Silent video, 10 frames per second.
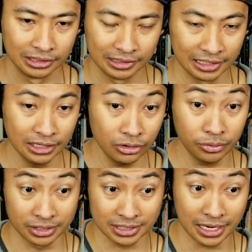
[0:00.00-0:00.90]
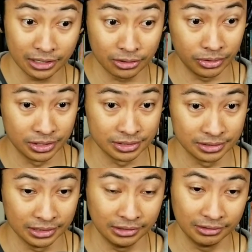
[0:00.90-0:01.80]
He didn't know what a tiger was, you
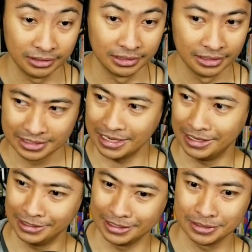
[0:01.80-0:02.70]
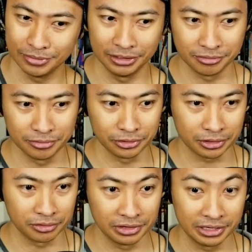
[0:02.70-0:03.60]
know. It's kind of like somebody from North
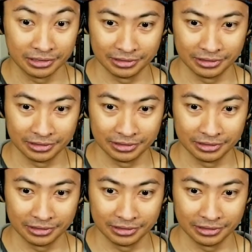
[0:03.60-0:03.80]
Korea.